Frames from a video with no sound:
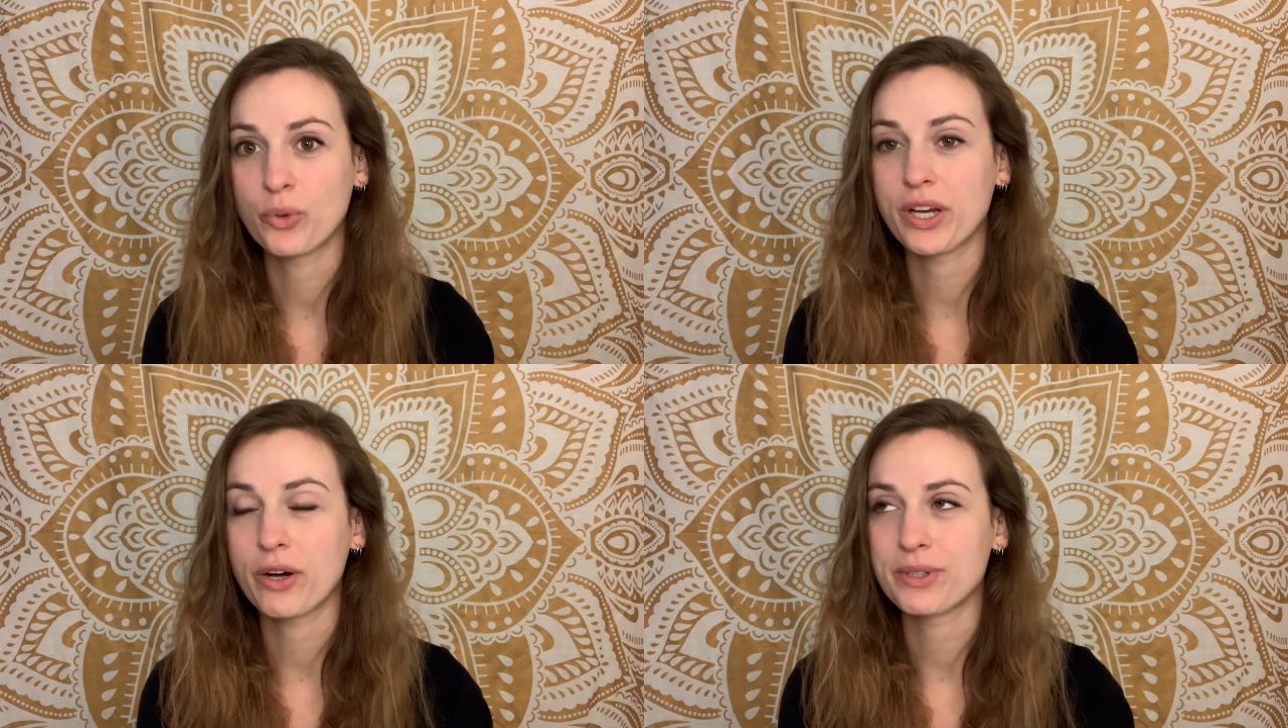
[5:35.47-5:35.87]

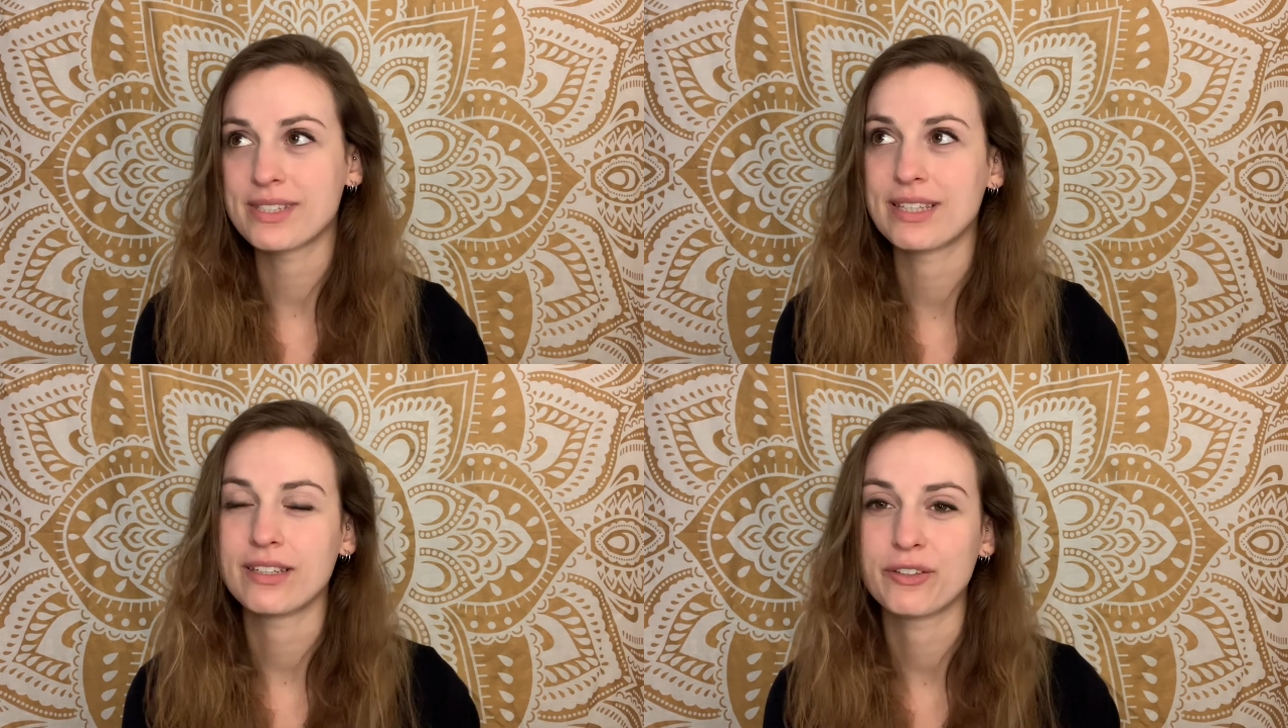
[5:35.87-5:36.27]
We always
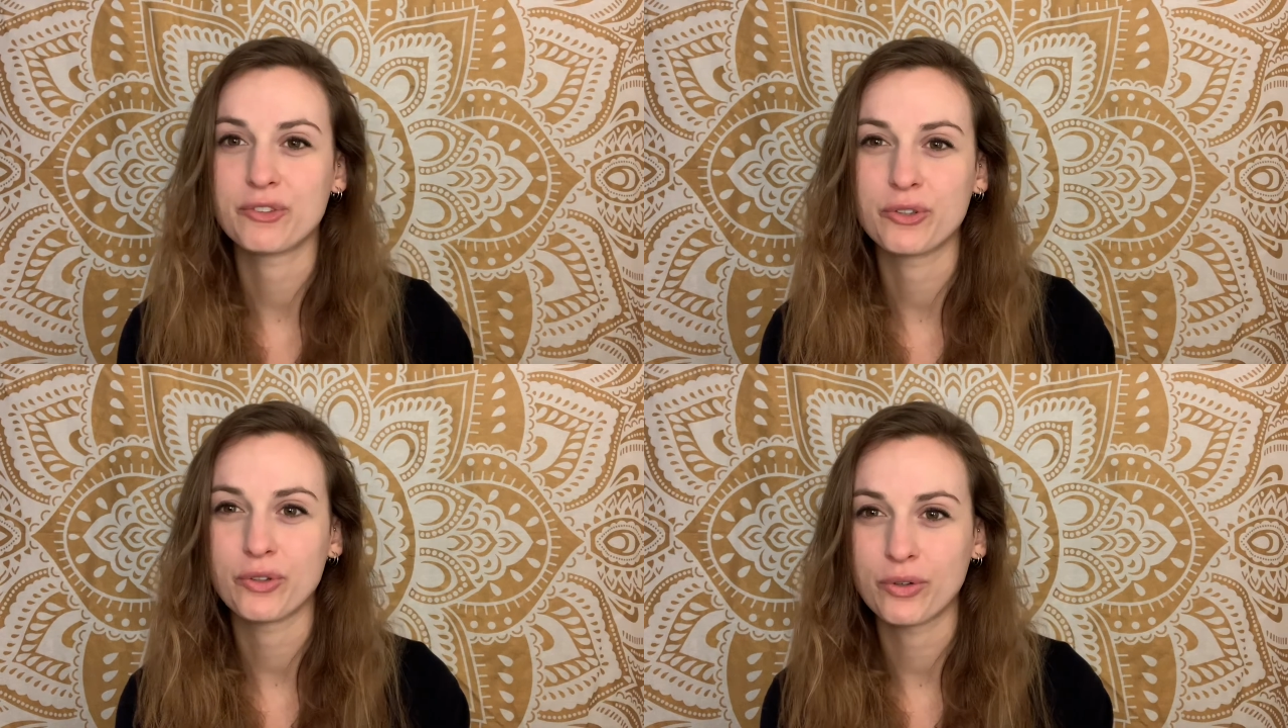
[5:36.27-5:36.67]
think of
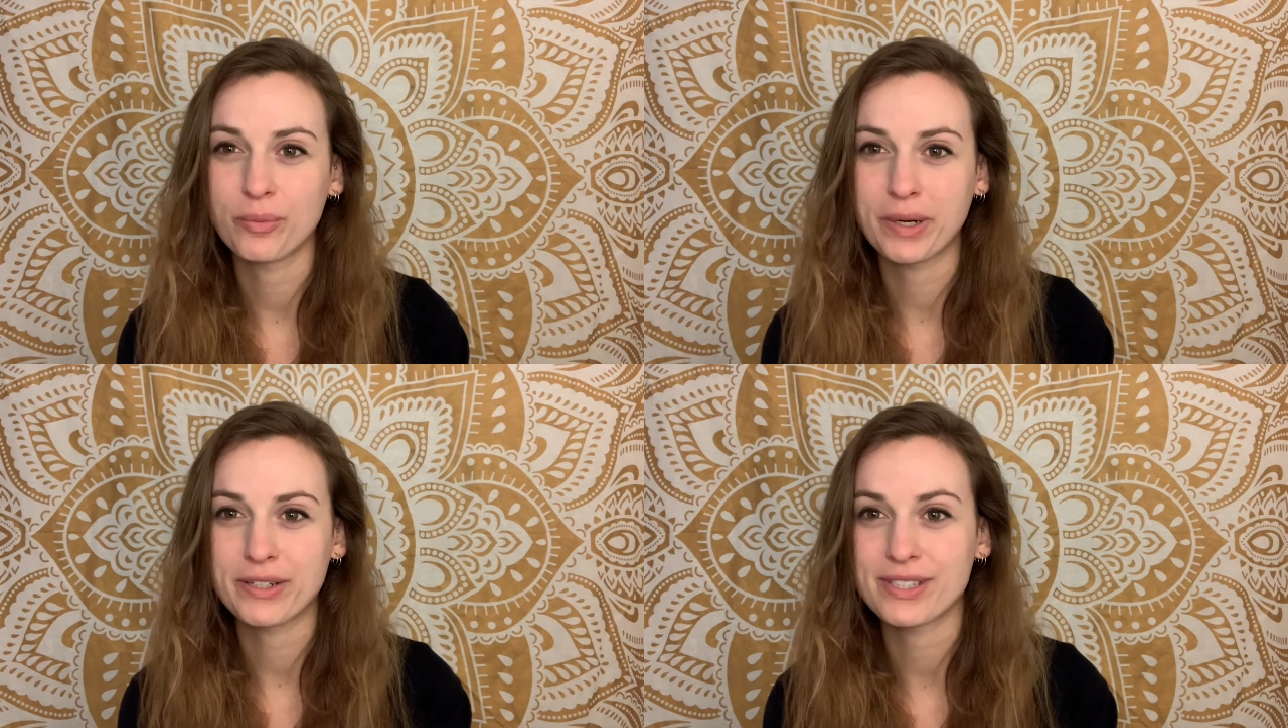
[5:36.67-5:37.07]
granola
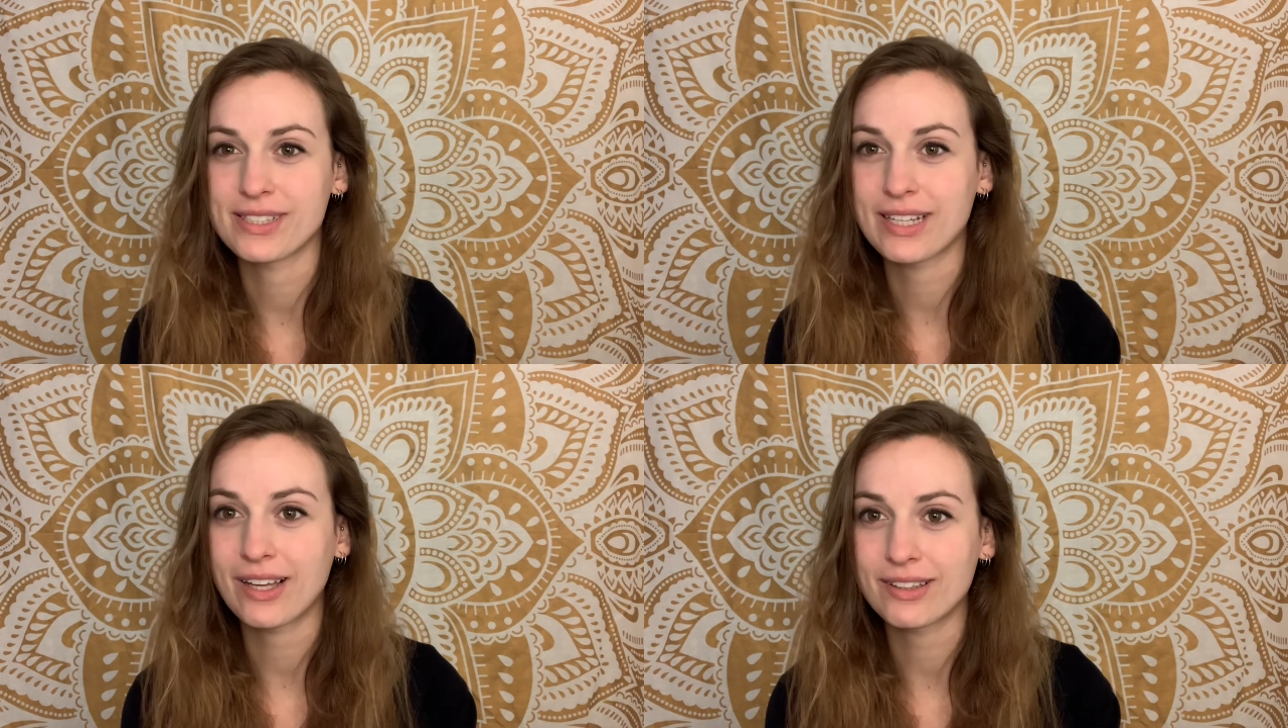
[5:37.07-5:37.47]
bars
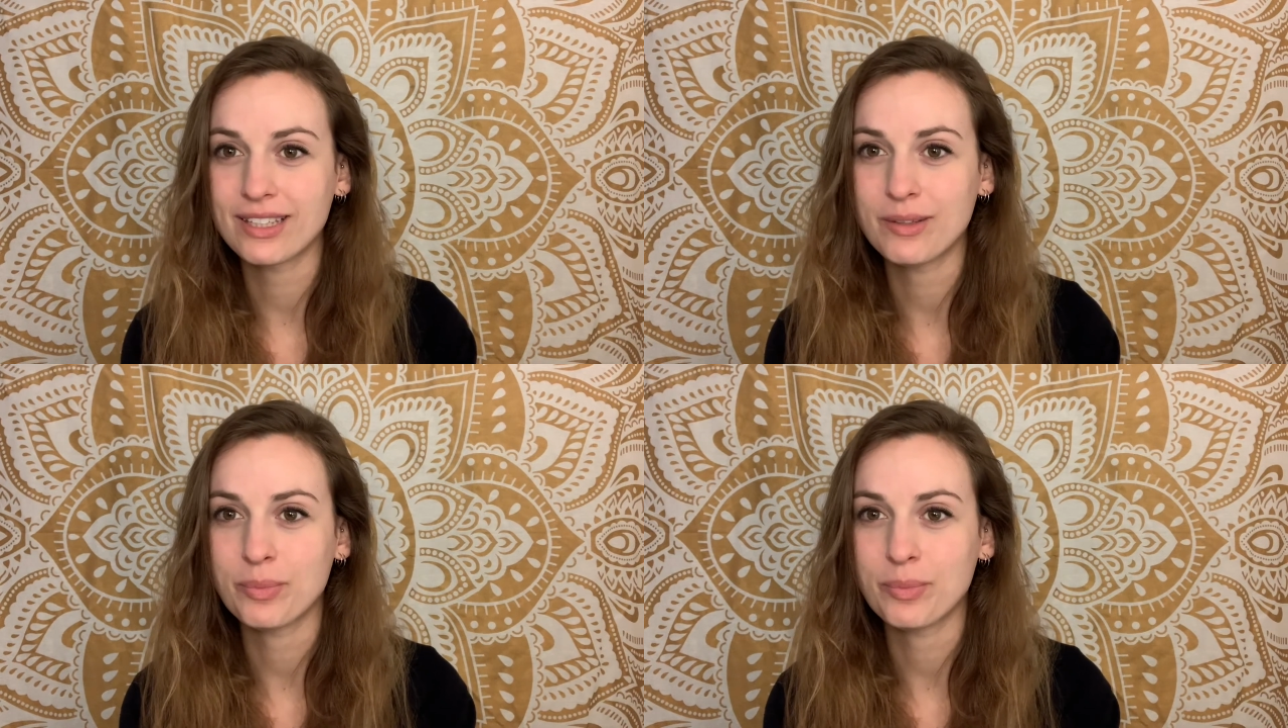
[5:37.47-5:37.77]
as healthy,